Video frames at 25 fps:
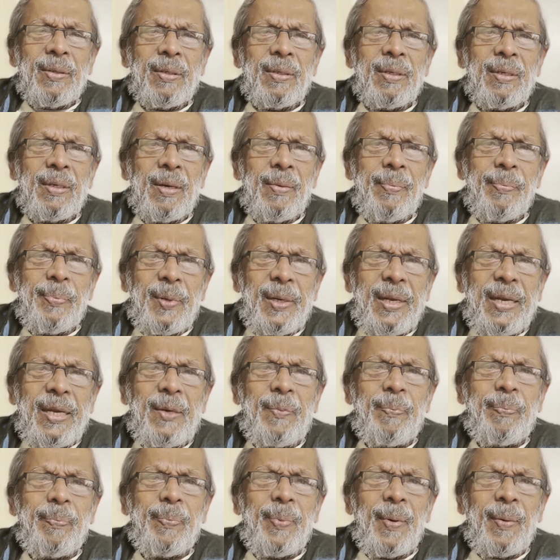
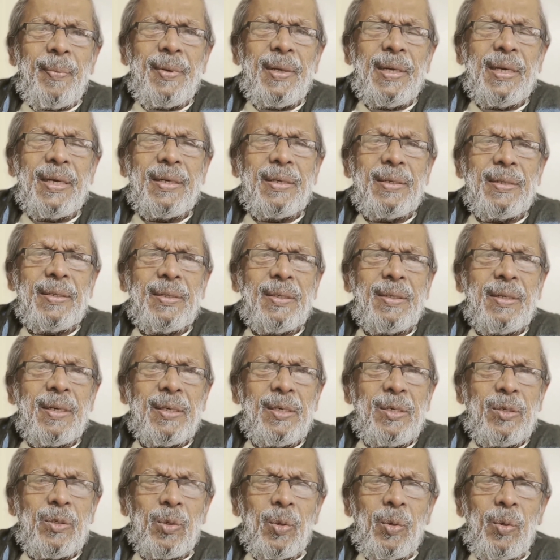complete public
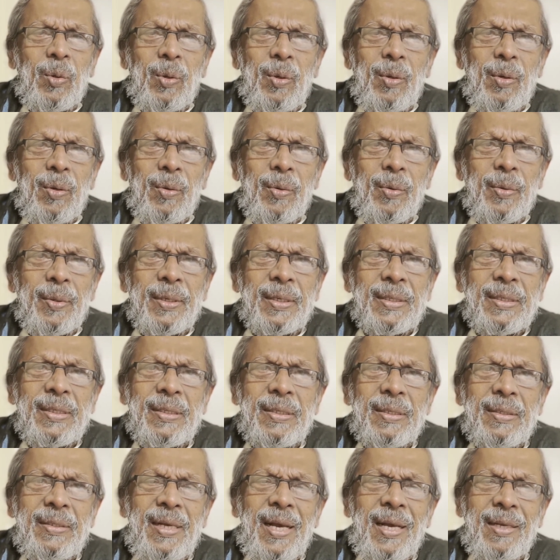control over
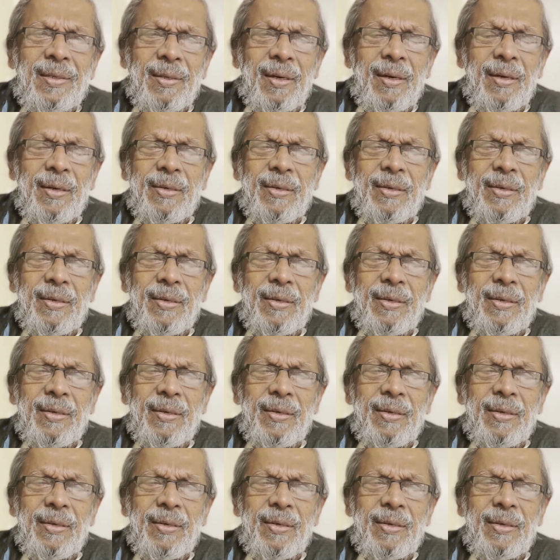the natural